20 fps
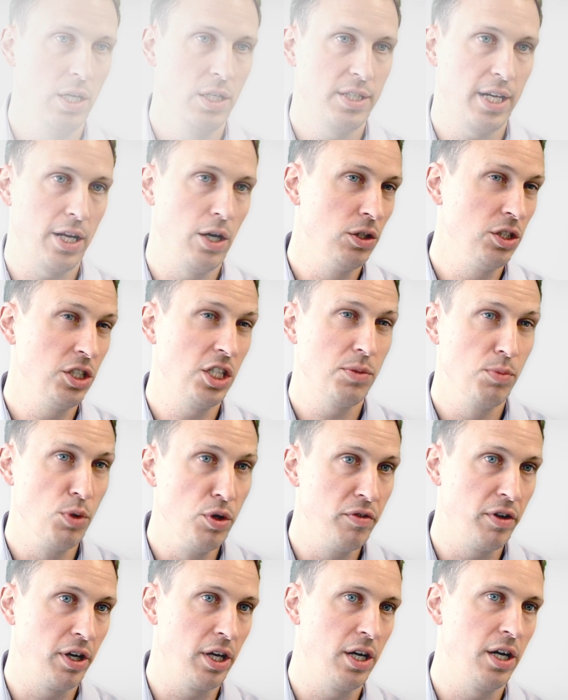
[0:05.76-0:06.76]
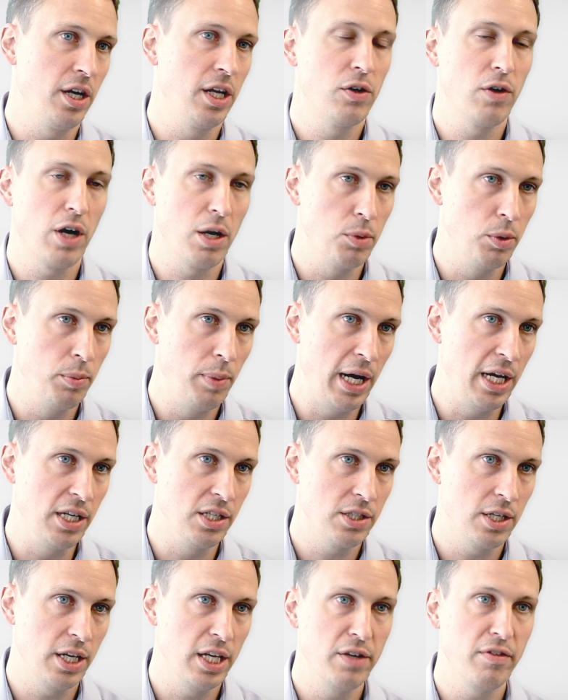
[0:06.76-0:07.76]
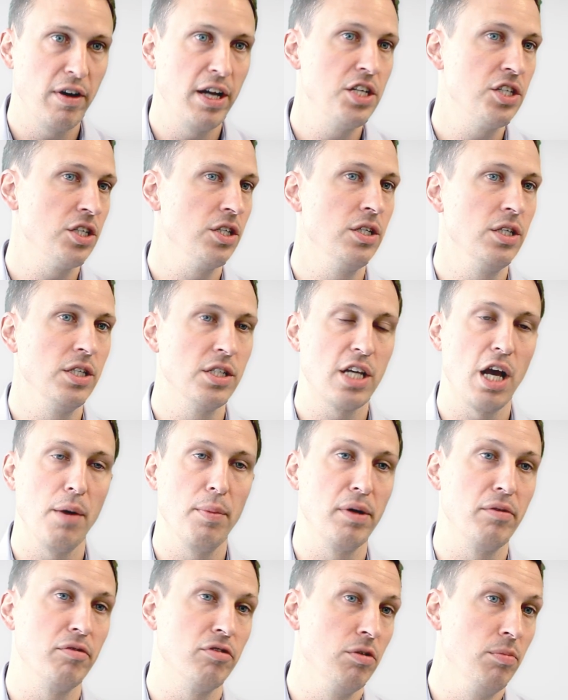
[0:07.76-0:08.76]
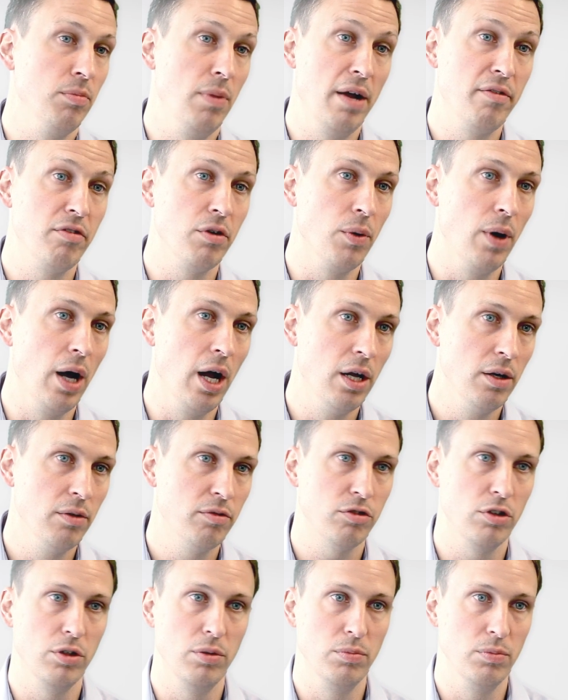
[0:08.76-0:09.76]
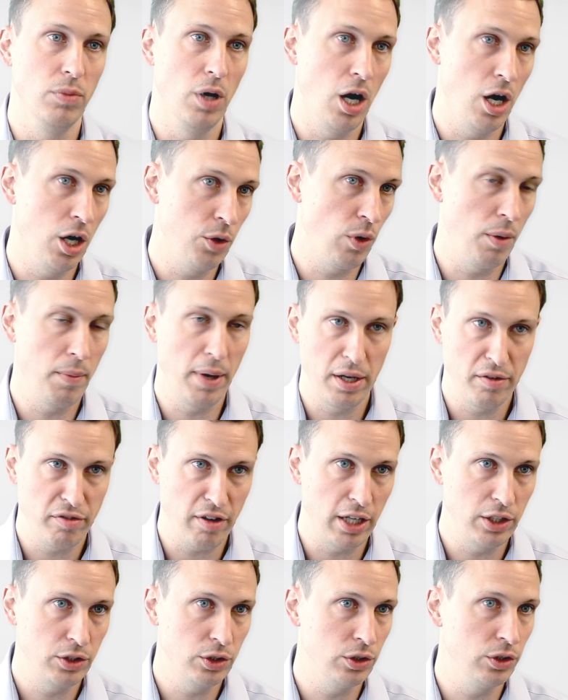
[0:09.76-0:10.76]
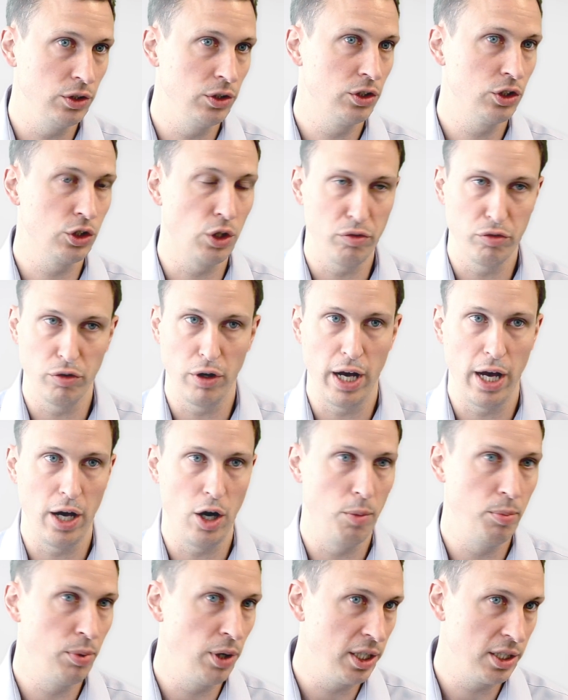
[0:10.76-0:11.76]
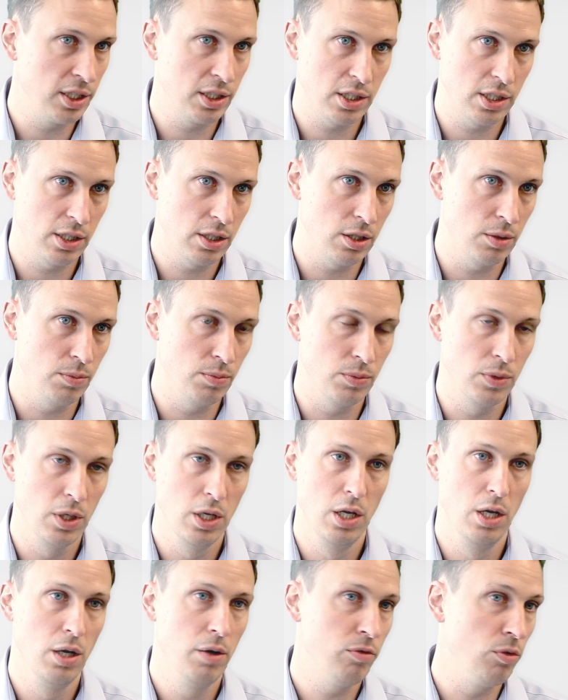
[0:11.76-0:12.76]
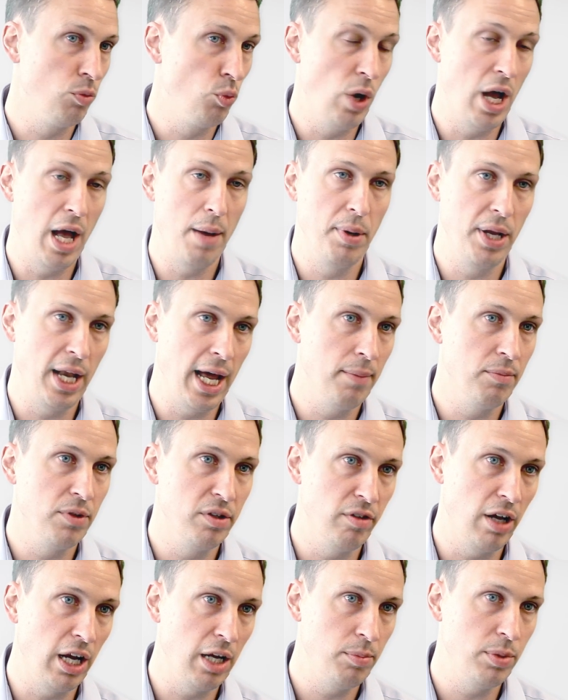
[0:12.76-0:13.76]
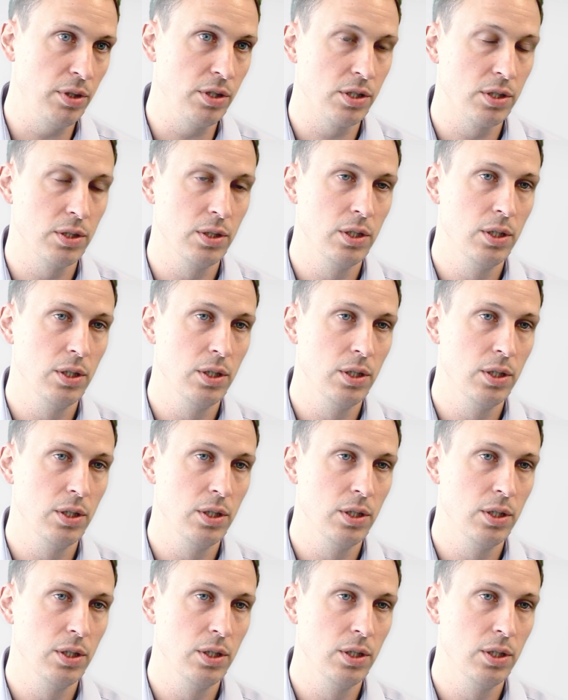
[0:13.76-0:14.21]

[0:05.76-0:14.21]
Technology is moving at an incredible pace. Innovation is coming from everywhere, from hardware manufacturers, software, operating system, from web and app developers.